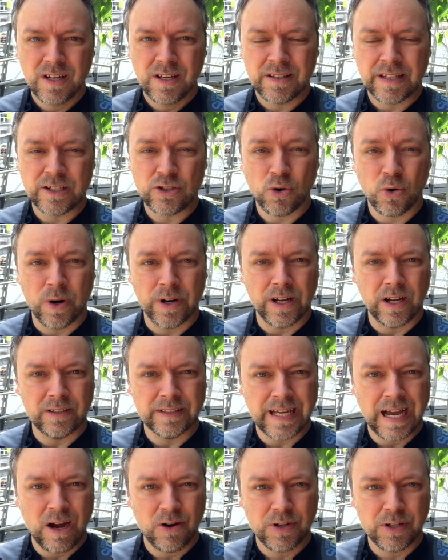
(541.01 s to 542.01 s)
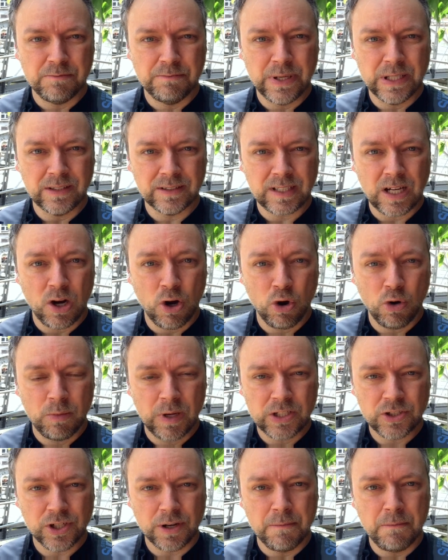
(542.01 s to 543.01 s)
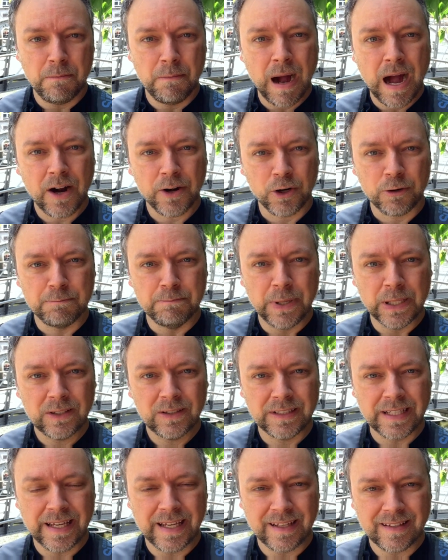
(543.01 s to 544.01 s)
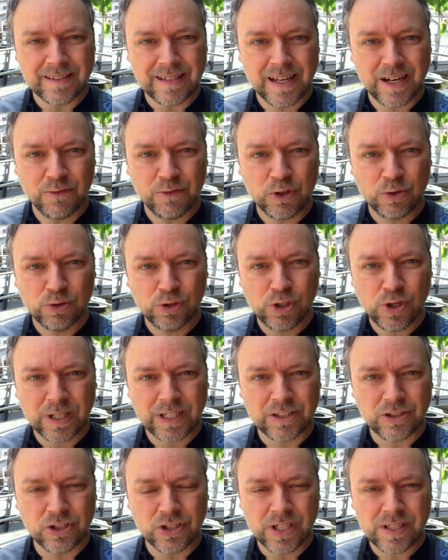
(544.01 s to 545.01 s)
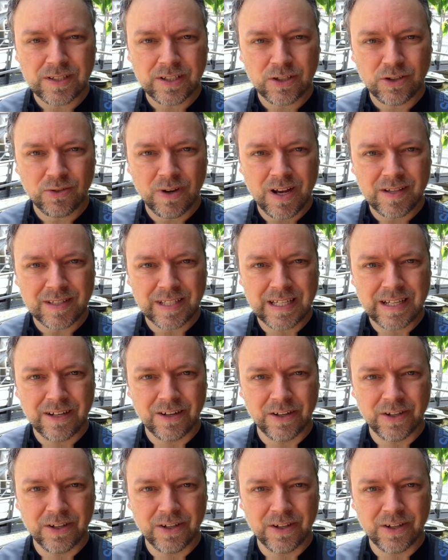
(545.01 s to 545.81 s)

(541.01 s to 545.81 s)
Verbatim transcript: They tore it all down and built a whole bunch of modern buildings. And if you look just across here,